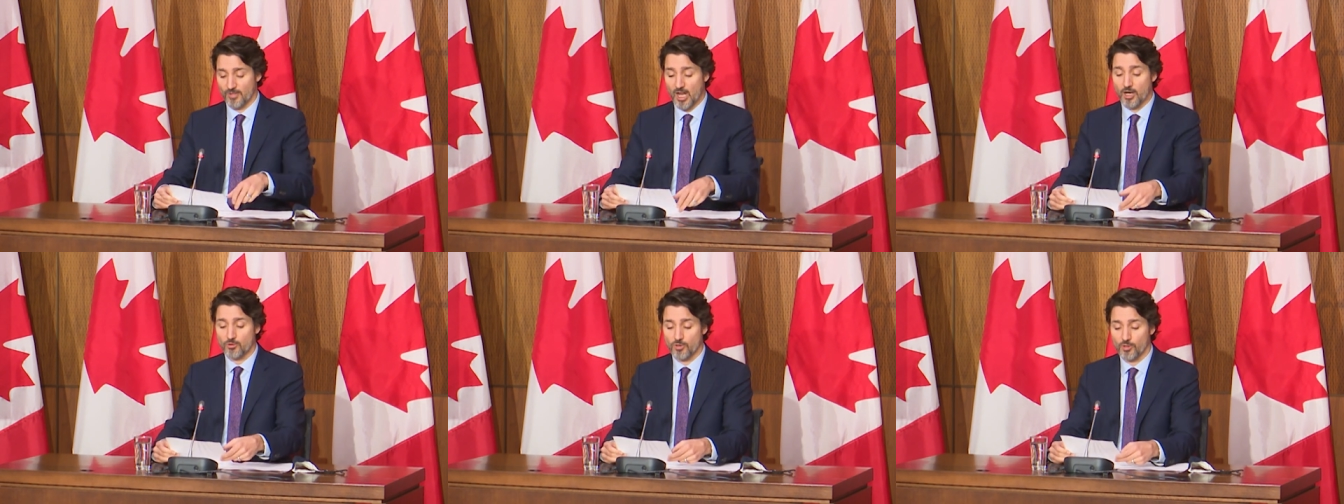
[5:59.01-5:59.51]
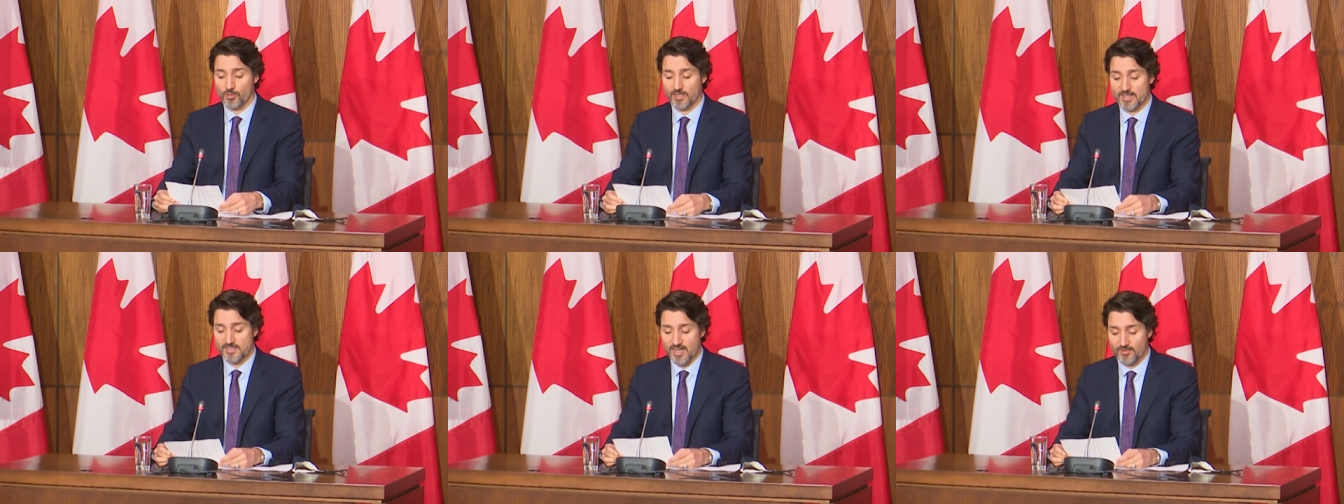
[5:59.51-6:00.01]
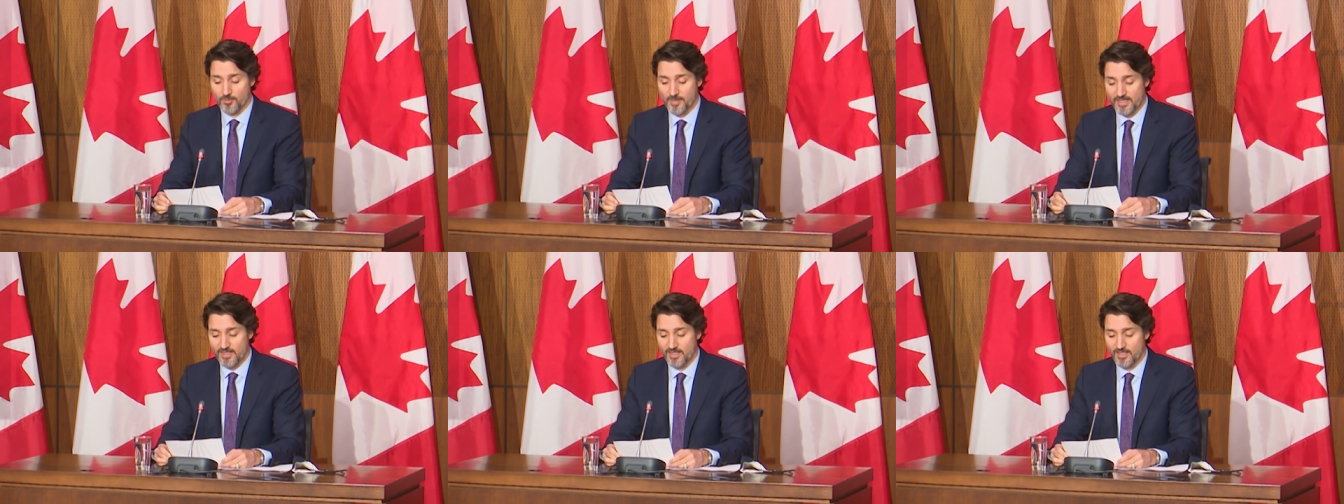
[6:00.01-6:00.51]
Our role as
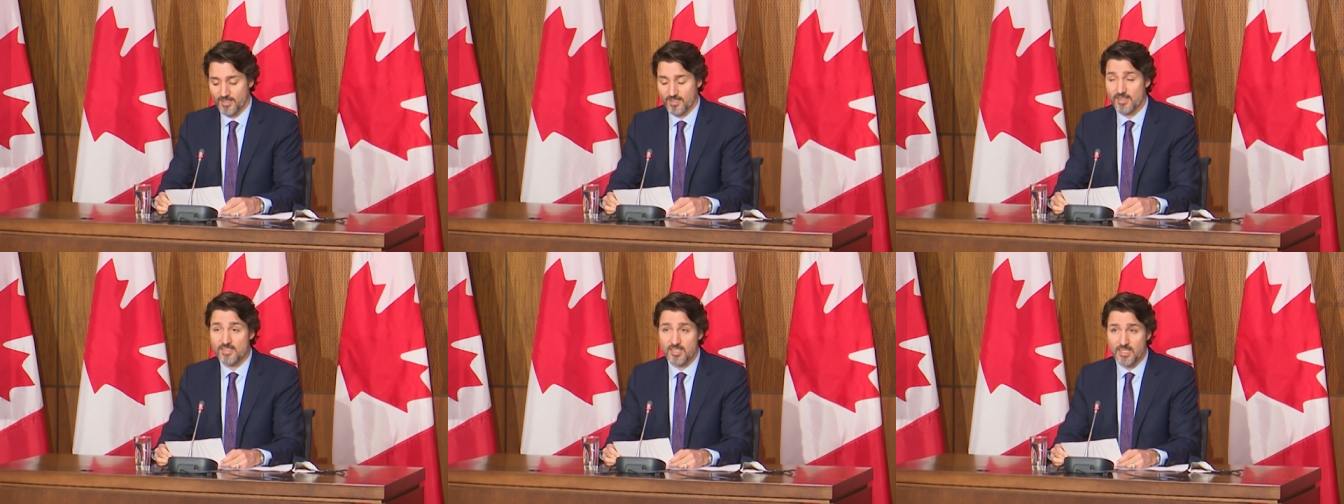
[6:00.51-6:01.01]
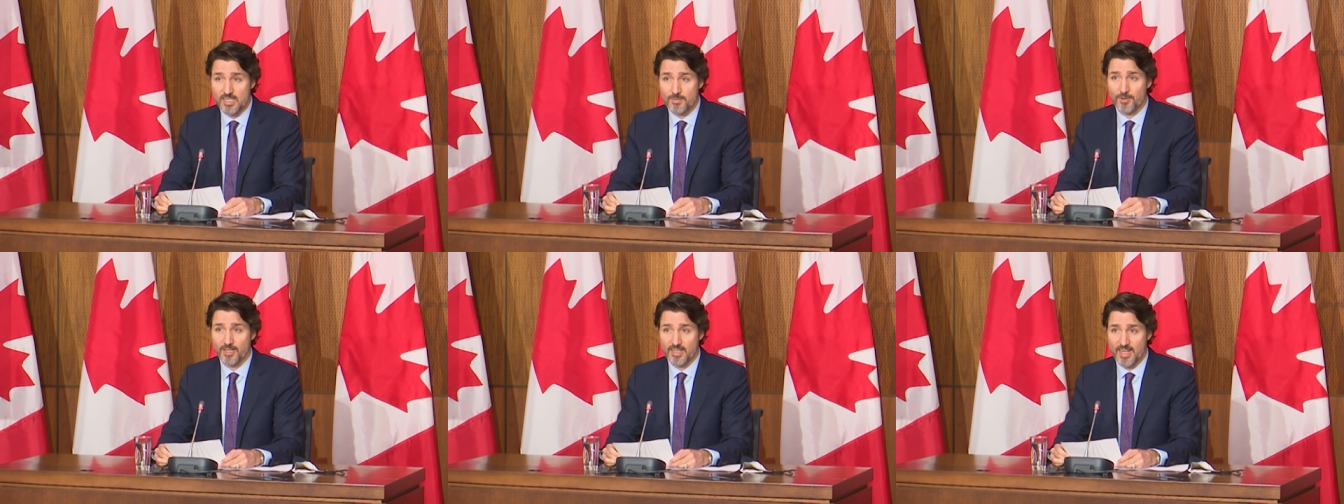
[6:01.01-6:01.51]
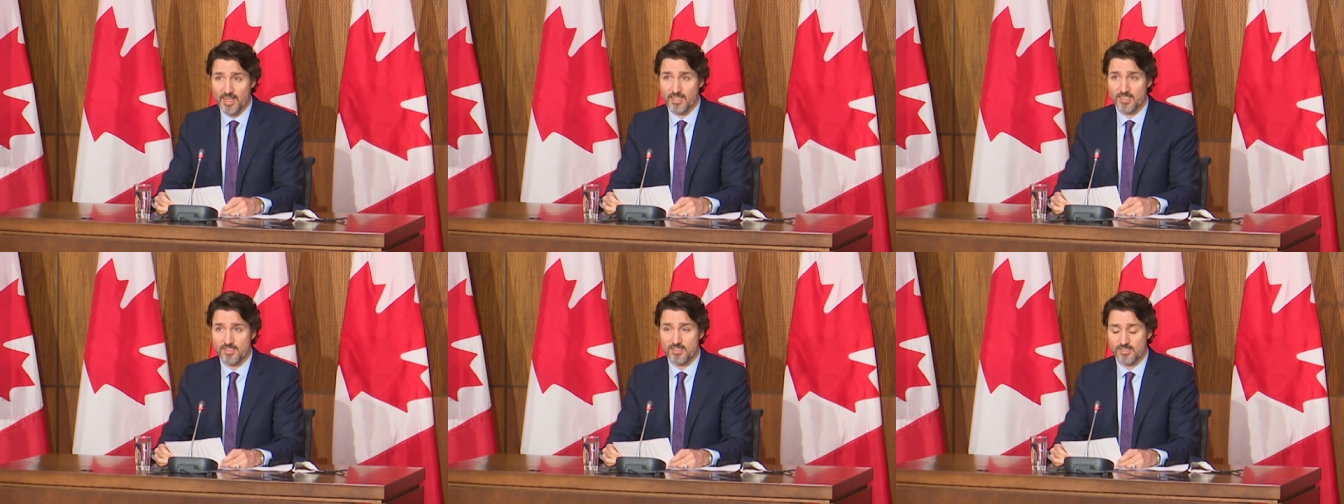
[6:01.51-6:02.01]
government is to keep
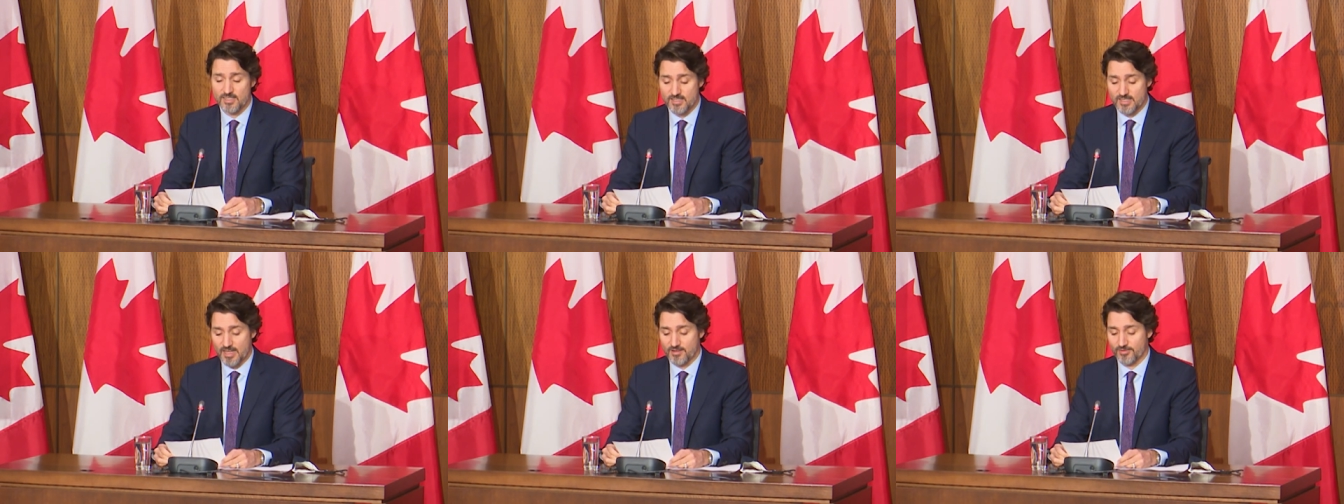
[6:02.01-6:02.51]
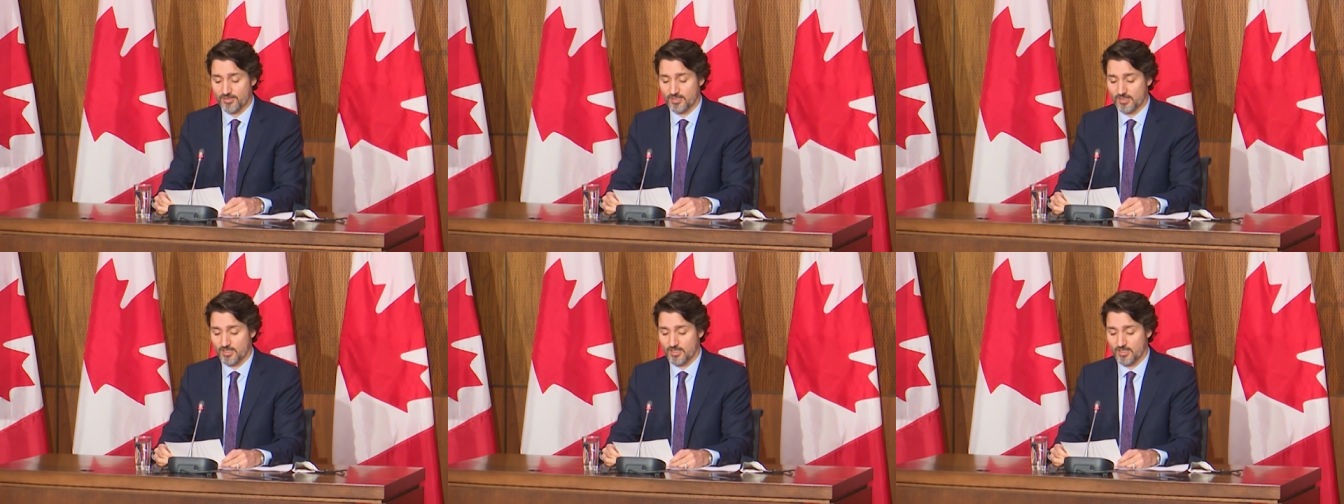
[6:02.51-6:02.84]
Canadians safe.